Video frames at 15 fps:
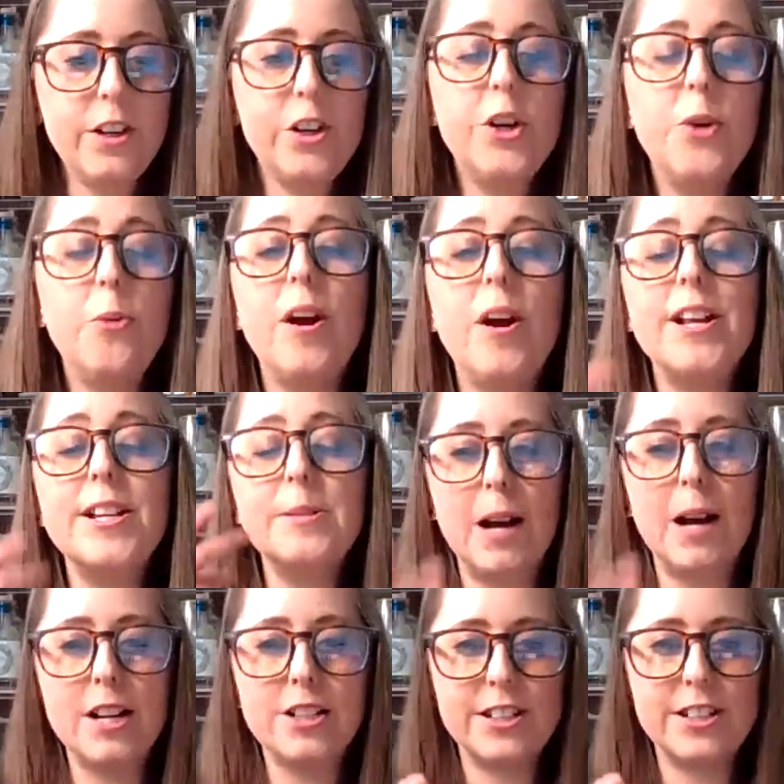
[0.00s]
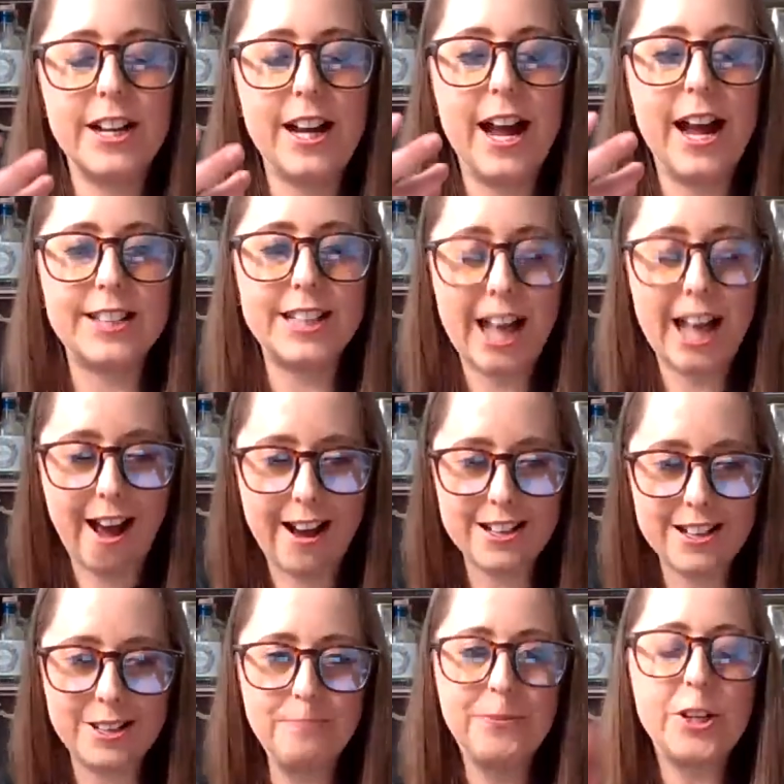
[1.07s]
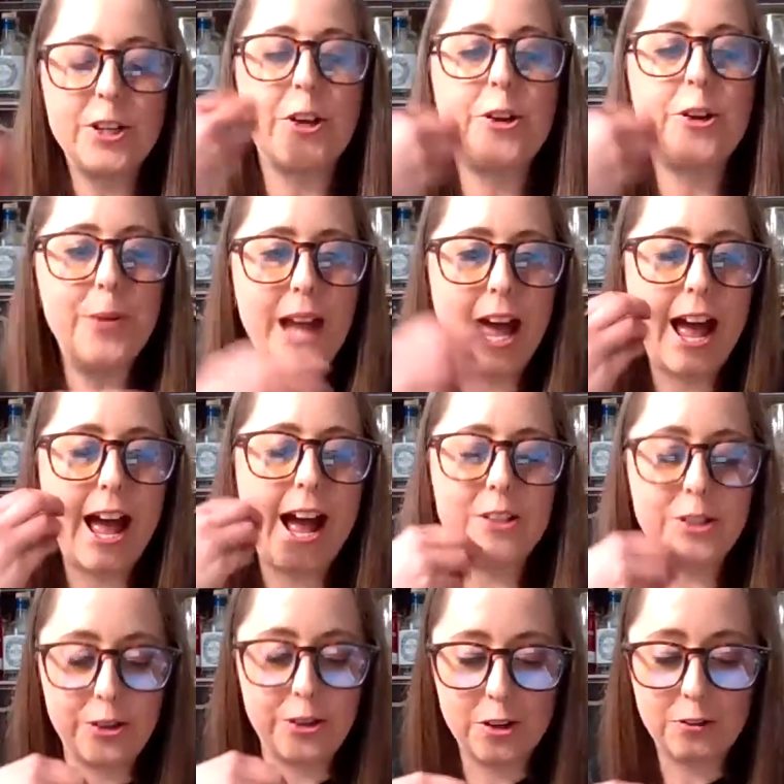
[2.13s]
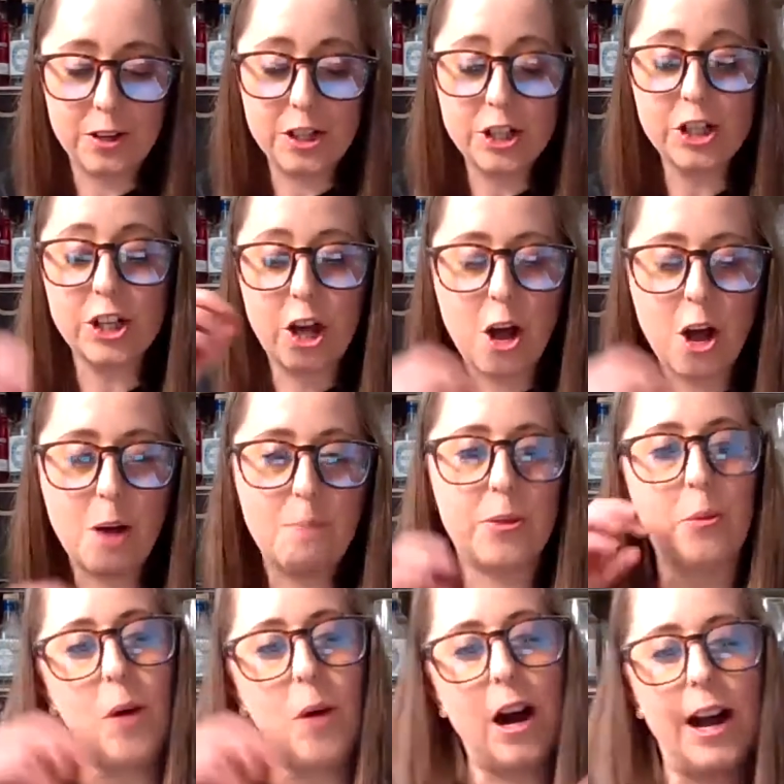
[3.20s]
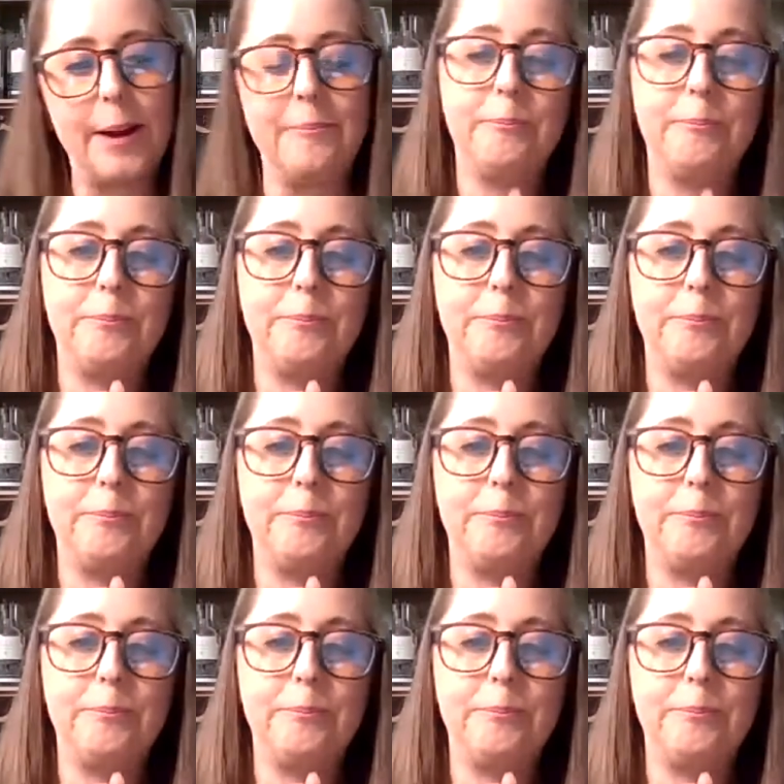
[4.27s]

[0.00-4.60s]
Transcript: You want as much as that, so you can sort of slurp the wine.